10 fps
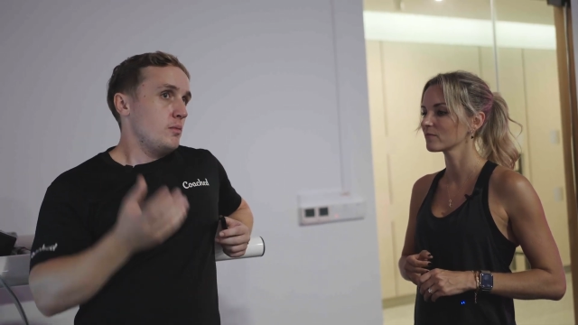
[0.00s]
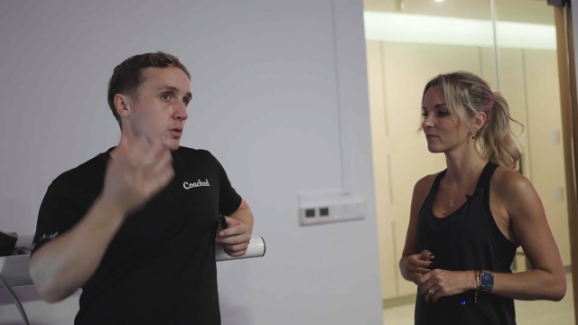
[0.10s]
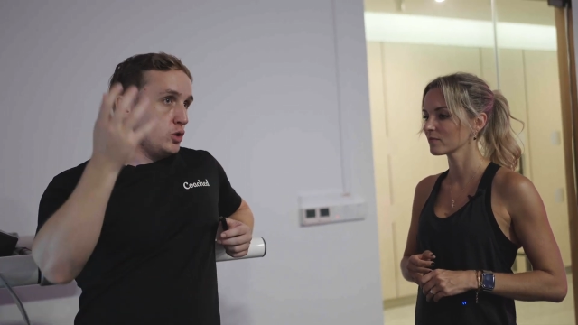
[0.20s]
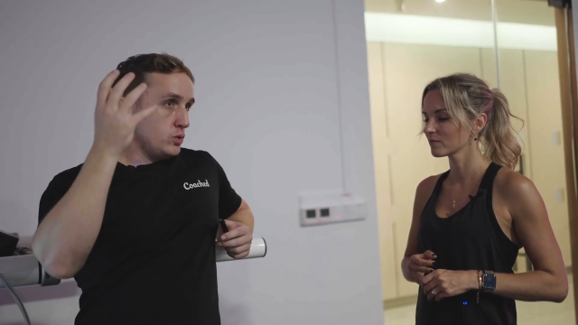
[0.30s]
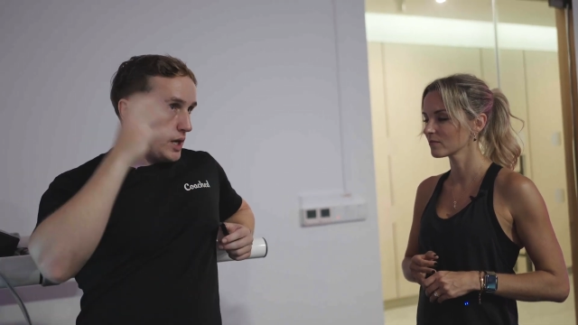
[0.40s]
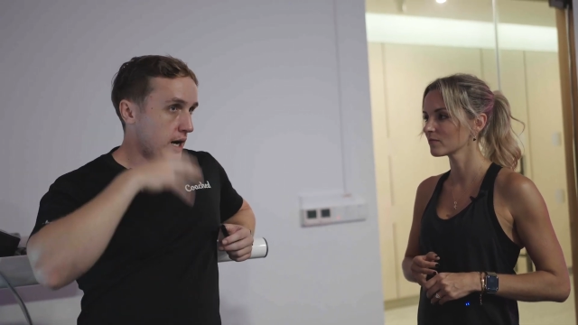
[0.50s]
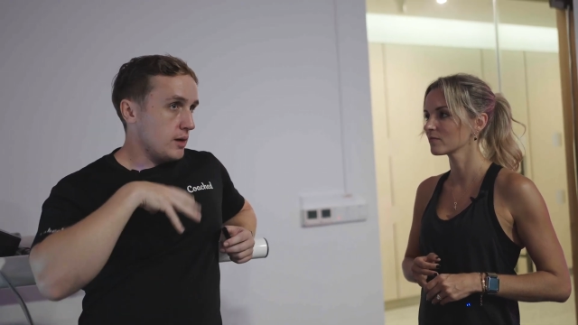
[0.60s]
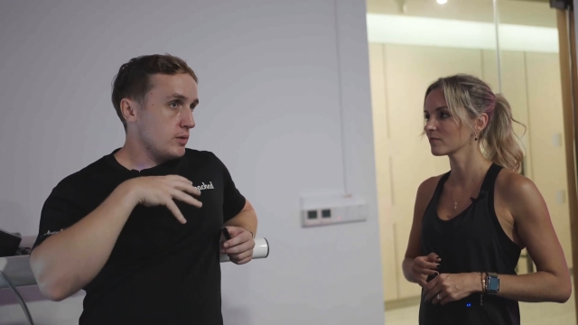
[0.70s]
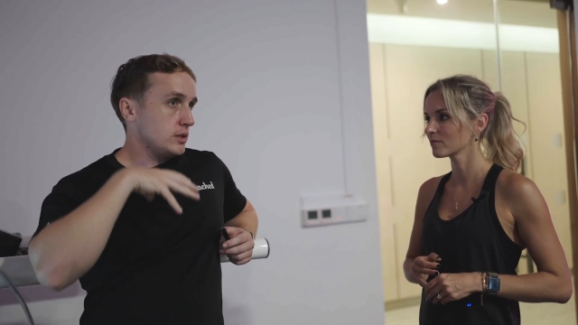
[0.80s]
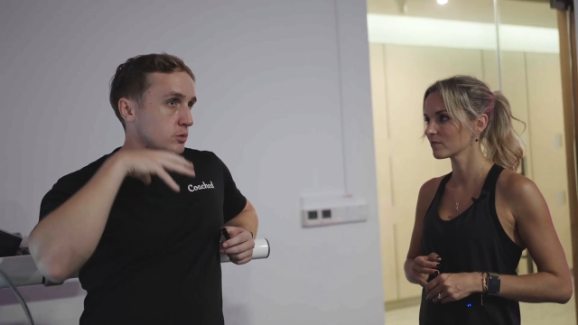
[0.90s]
Speaker 1: but use
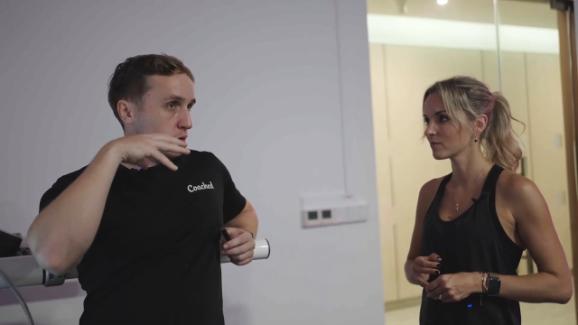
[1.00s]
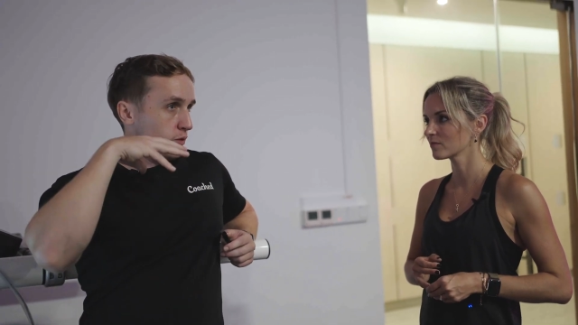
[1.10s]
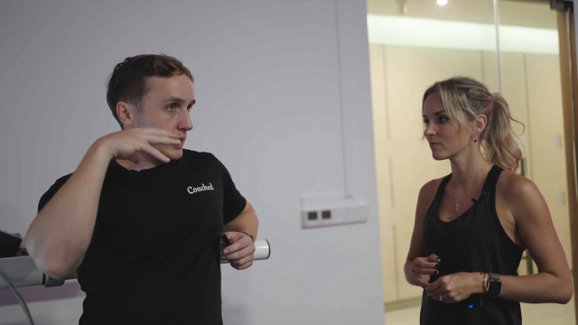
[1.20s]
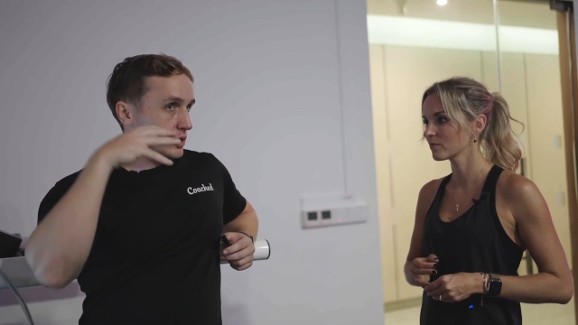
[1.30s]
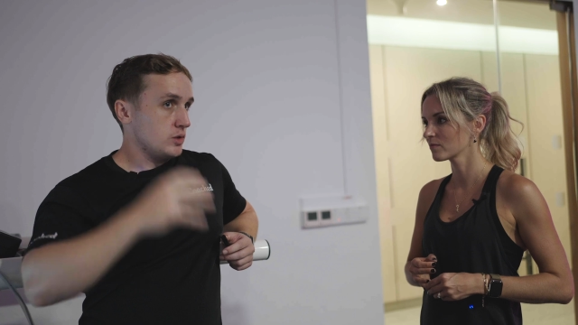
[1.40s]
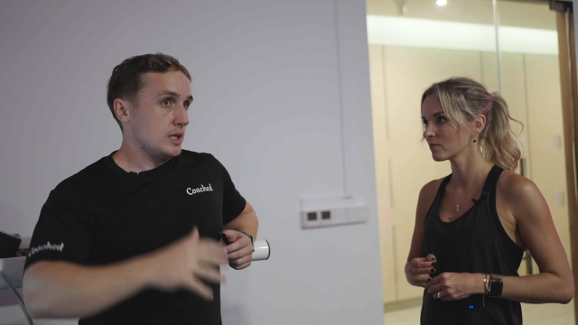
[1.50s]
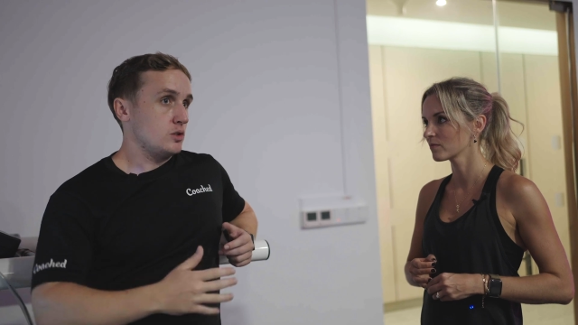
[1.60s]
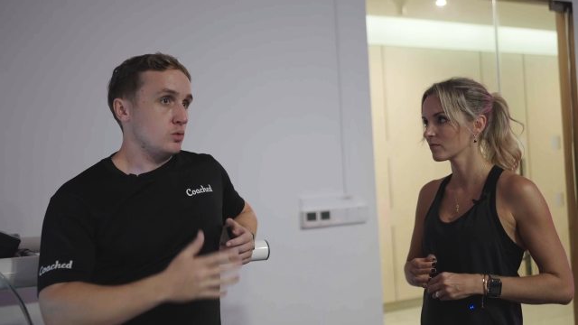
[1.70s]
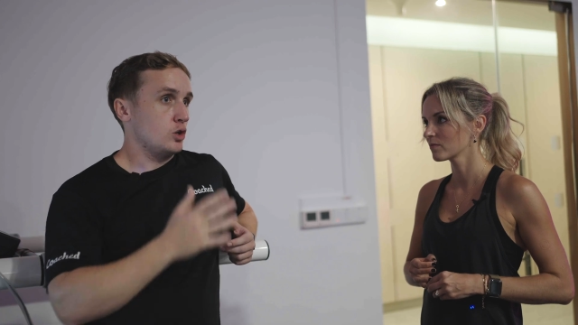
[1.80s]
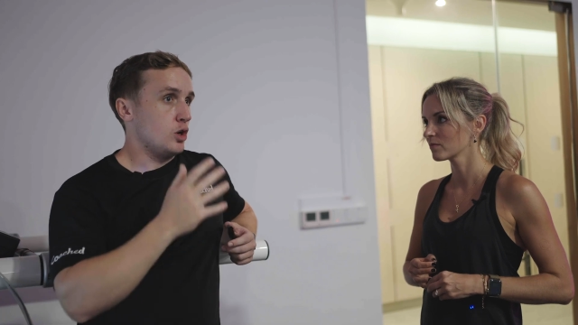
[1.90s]
heart rate to reflect
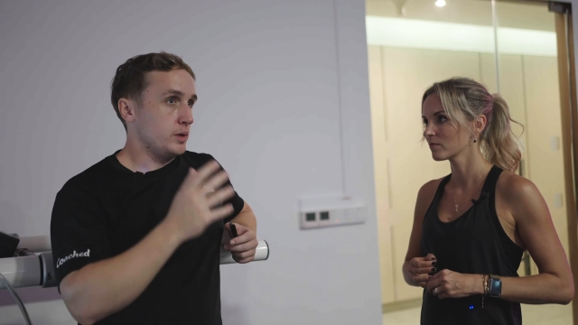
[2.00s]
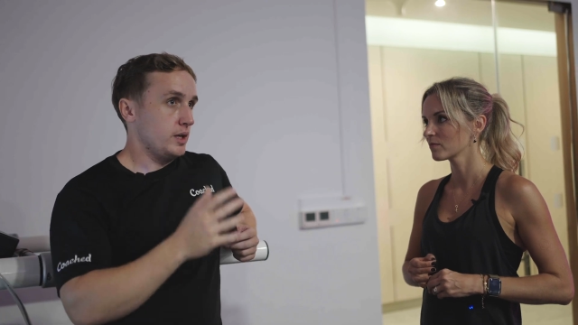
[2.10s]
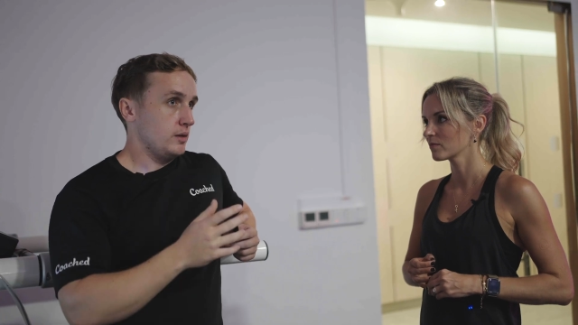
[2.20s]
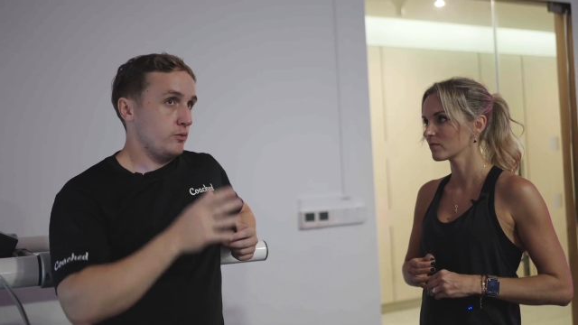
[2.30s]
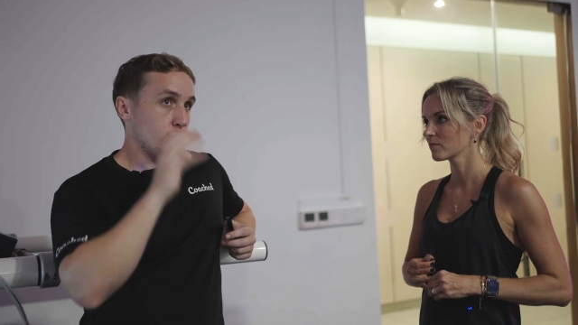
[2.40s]
stress to accommodate